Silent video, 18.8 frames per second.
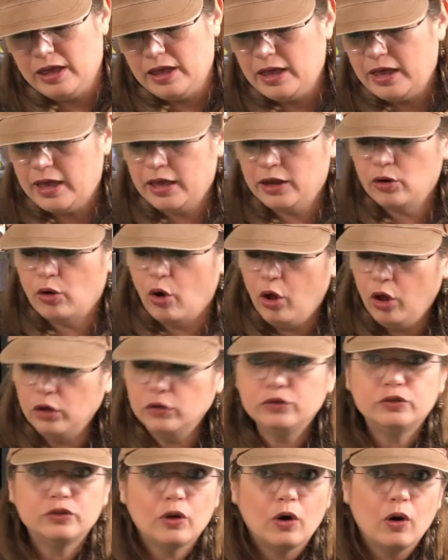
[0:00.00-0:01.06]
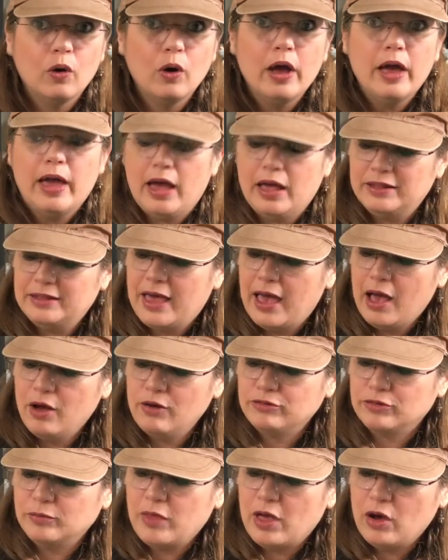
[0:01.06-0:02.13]
And also now,
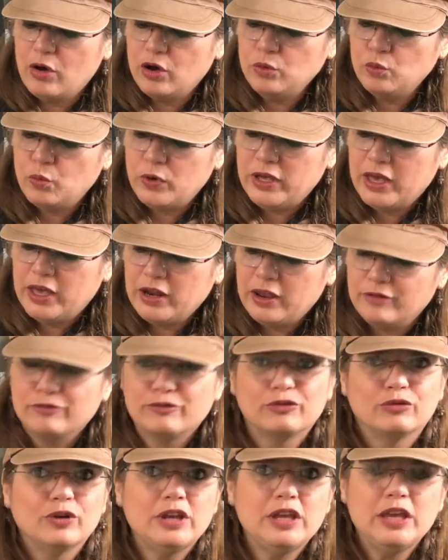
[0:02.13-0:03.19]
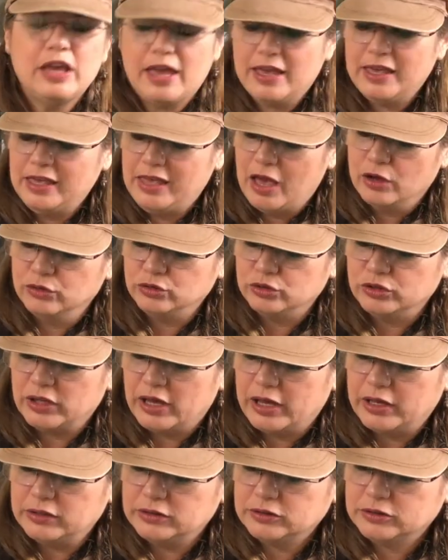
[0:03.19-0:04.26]
from now on, we get a free encounter
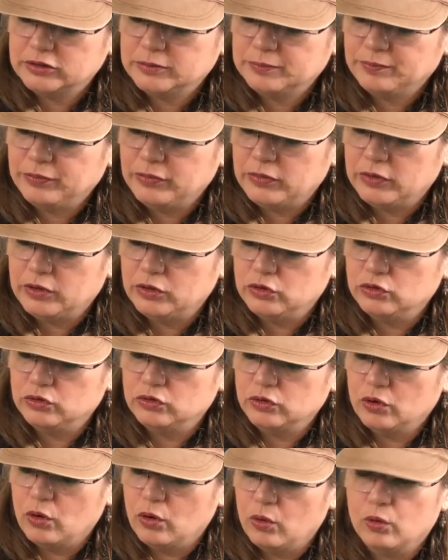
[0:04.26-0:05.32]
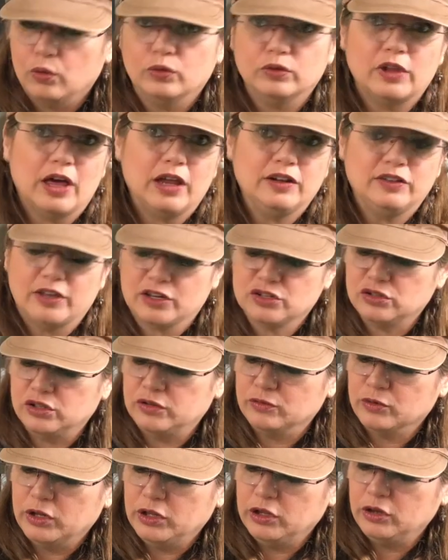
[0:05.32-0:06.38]
dice. So that is actually
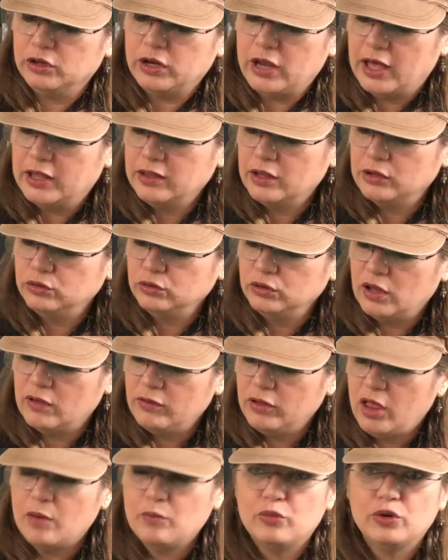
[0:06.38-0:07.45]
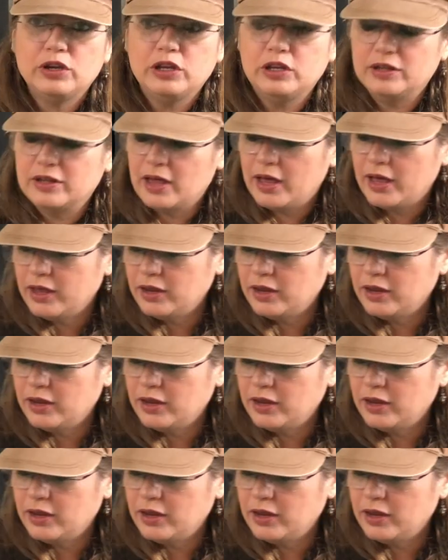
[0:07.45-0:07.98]
really good. And then to level up, we need 9